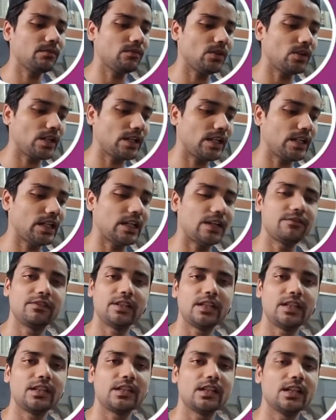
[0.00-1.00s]
what I have
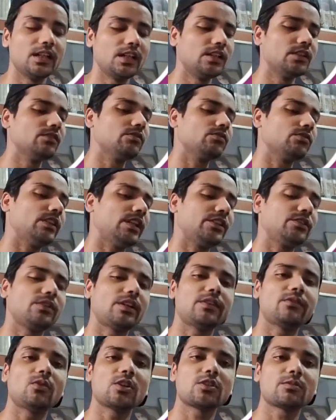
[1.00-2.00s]
did, so then you
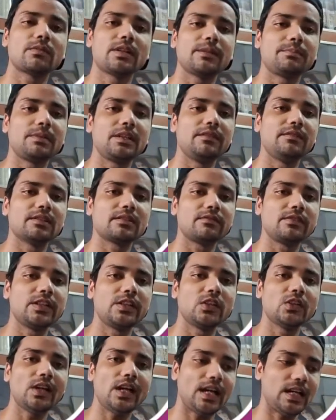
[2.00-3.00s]
can watch my previous
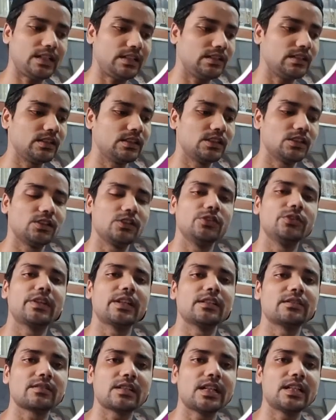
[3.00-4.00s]
video and you
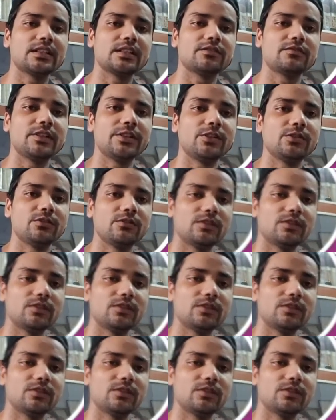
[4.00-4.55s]
can start this video